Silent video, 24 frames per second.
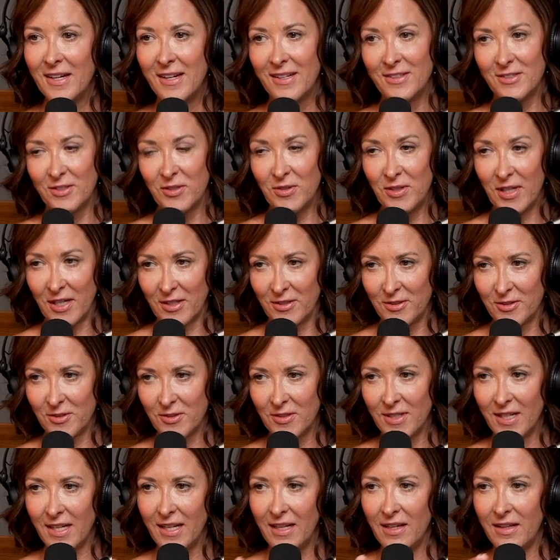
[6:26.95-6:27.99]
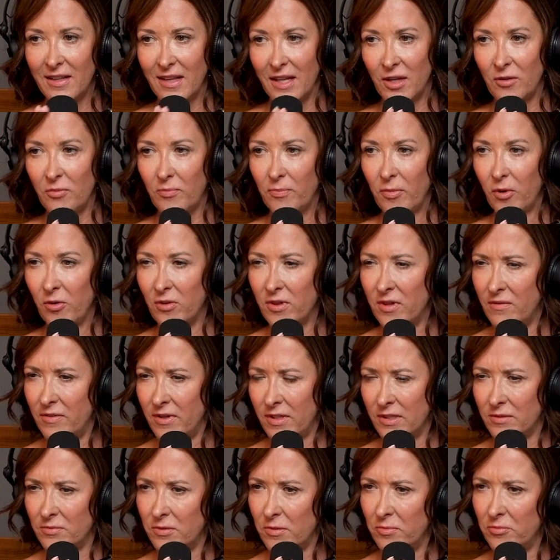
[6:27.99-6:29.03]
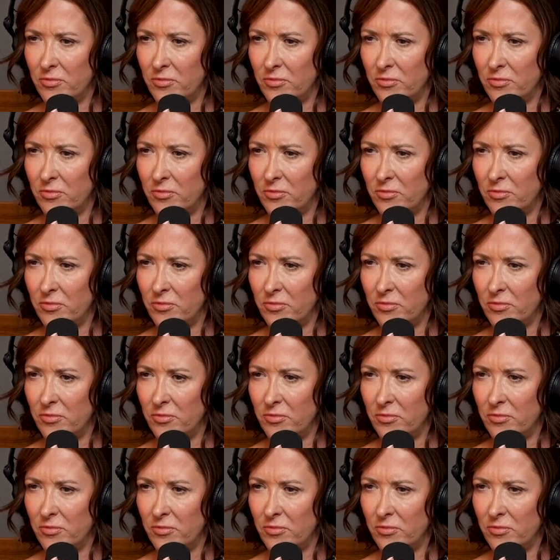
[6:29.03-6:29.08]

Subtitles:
So yesterday, like both of us were